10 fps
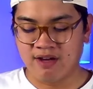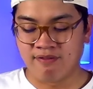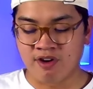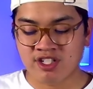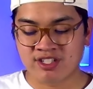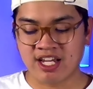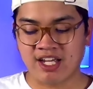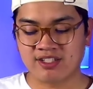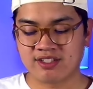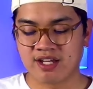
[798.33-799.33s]
Verse
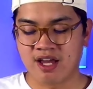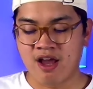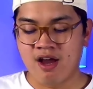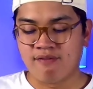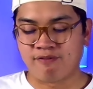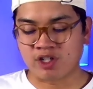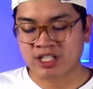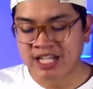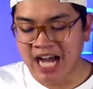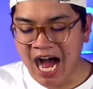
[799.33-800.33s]
6 For
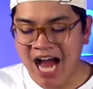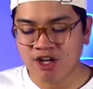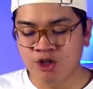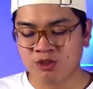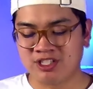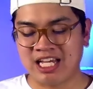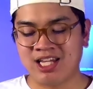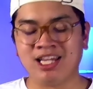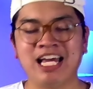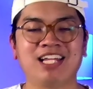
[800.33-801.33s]
God, who said,
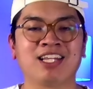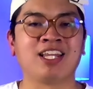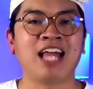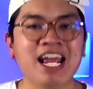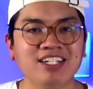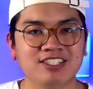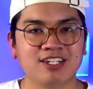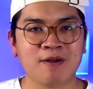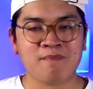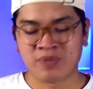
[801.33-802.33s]
Let light
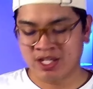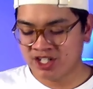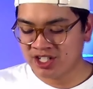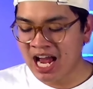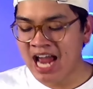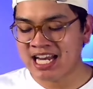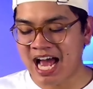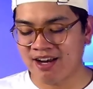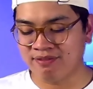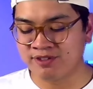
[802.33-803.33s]
shine
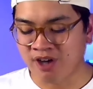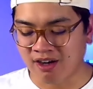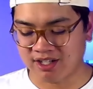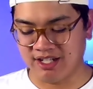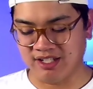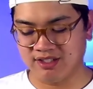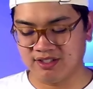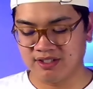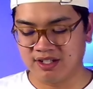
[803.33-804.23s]
out of darkness,